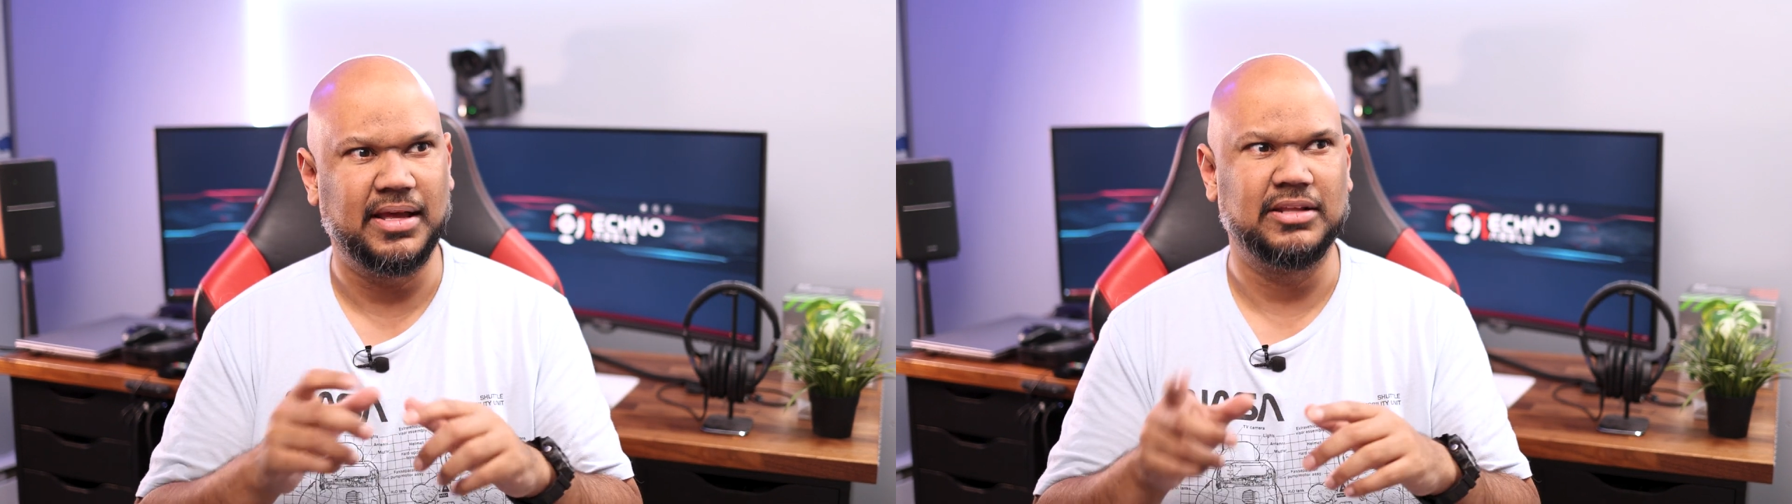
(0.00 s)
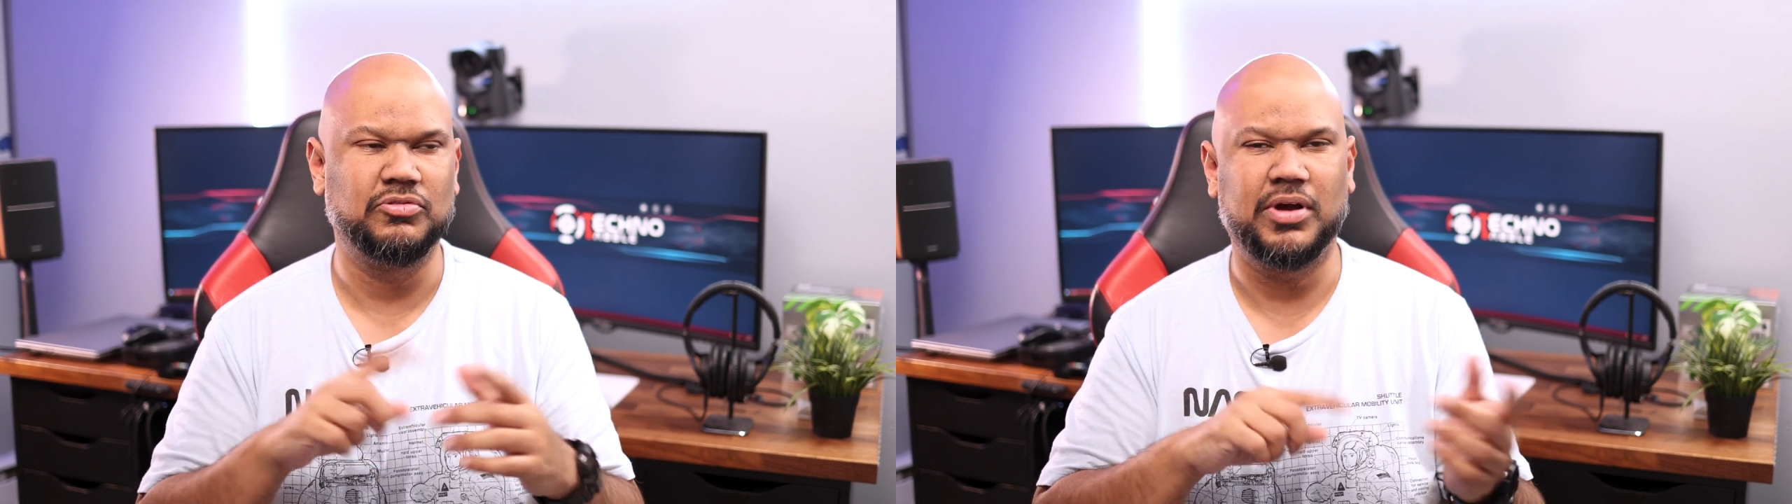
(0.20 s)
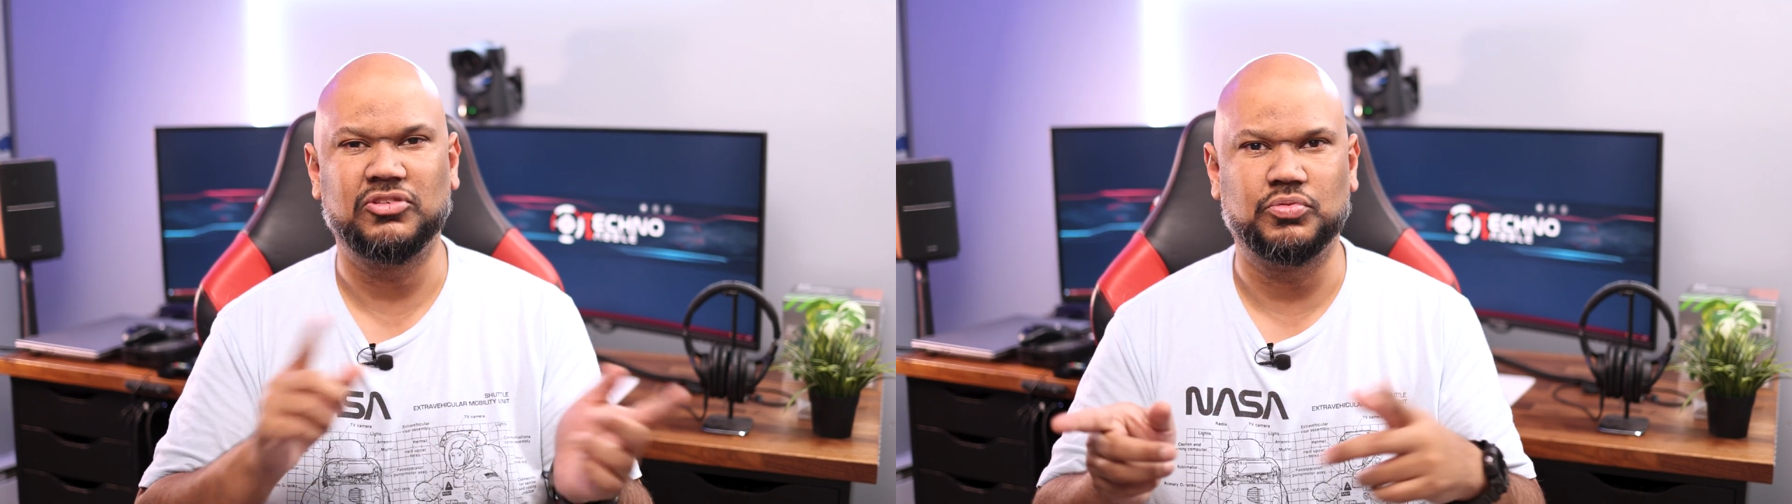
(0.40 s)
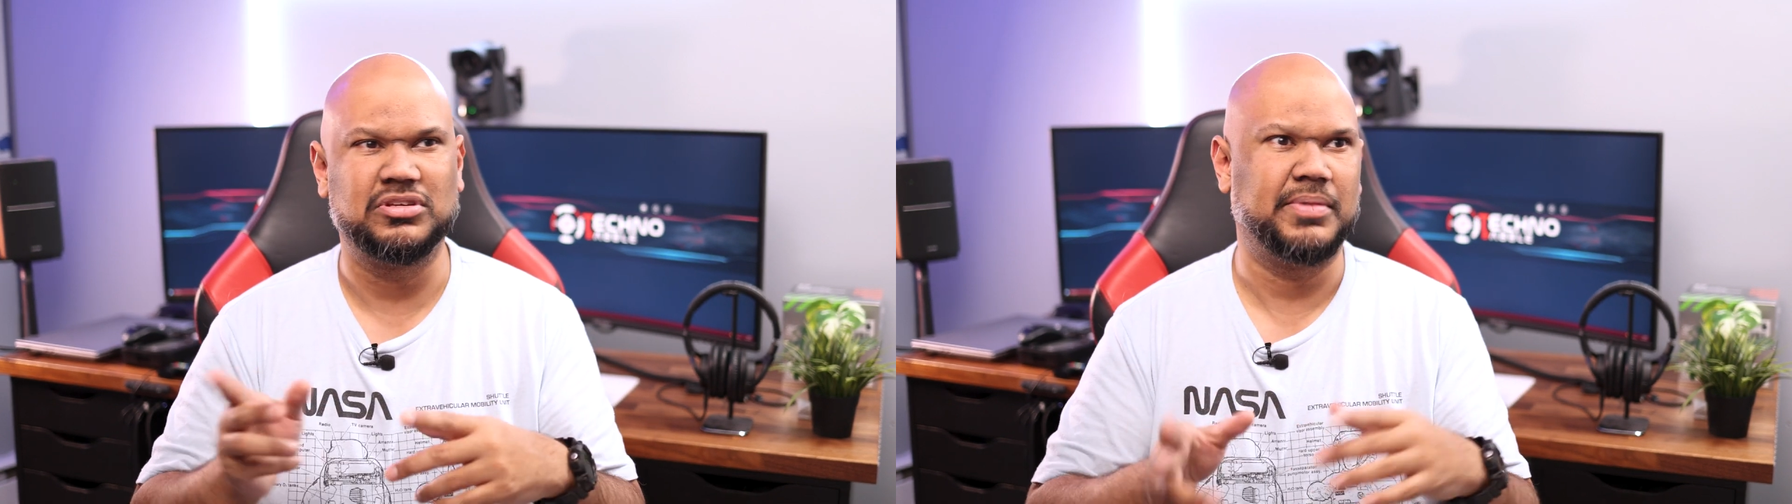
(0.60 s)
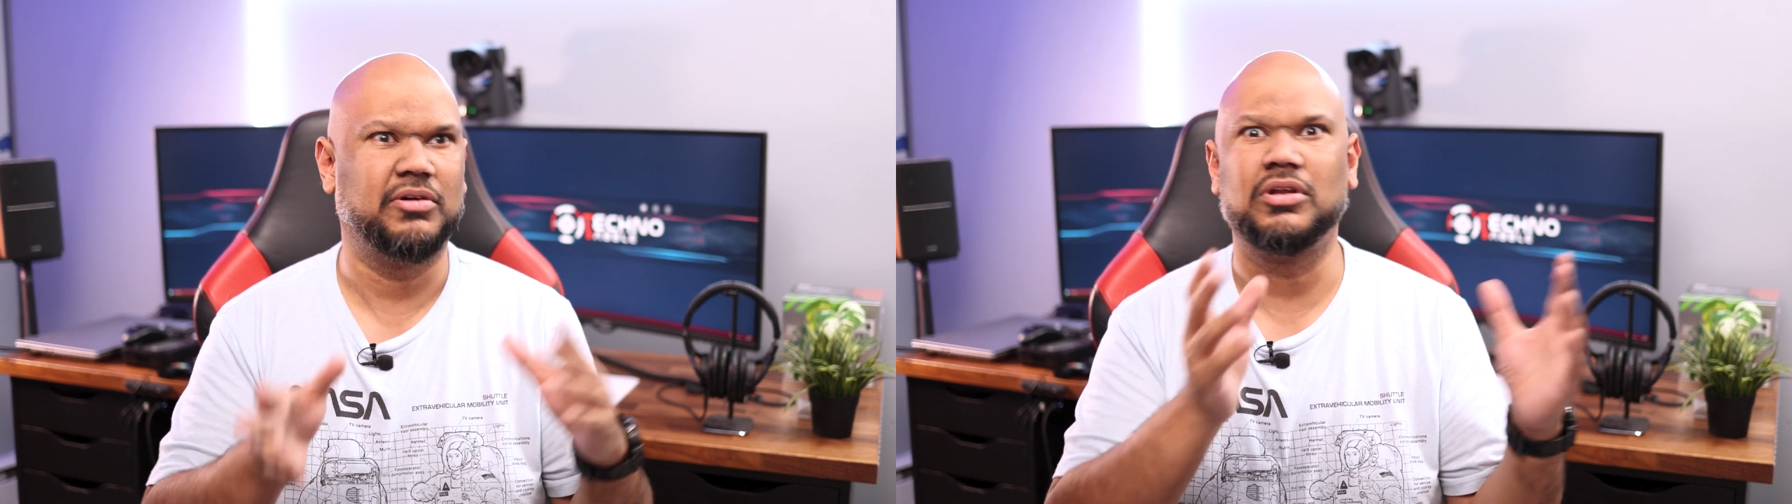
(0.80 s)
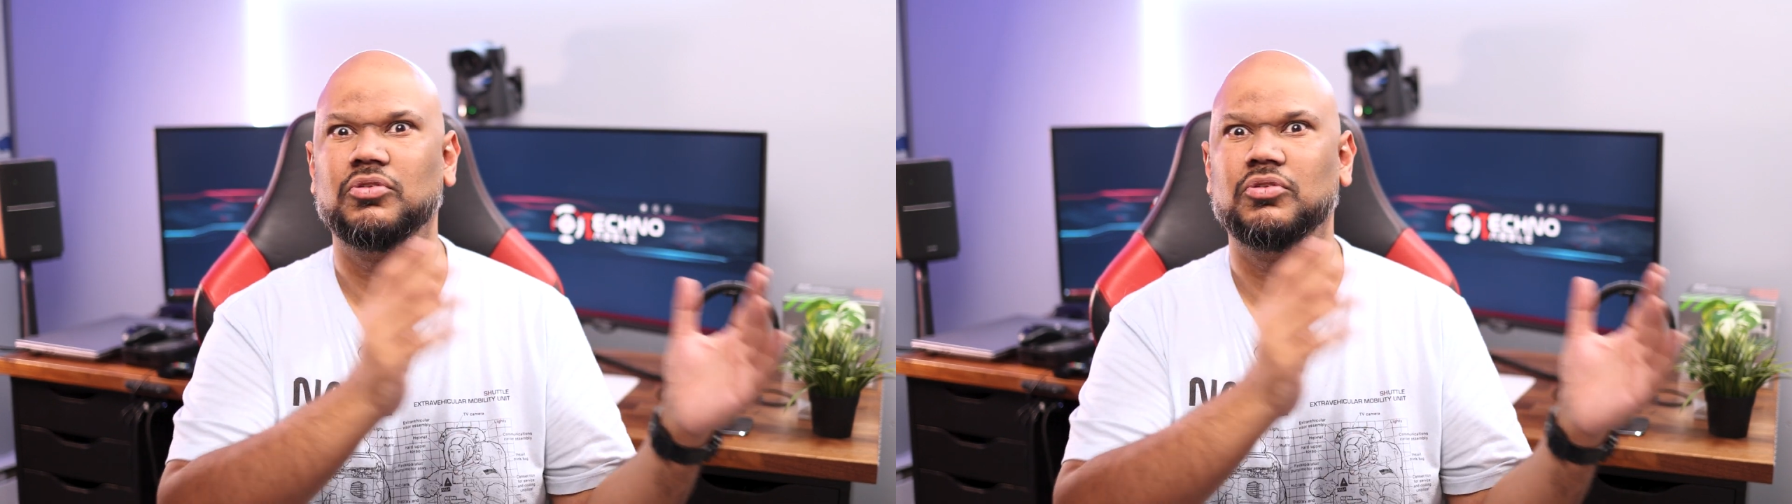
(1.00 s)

Like, do I switch? Am I gonna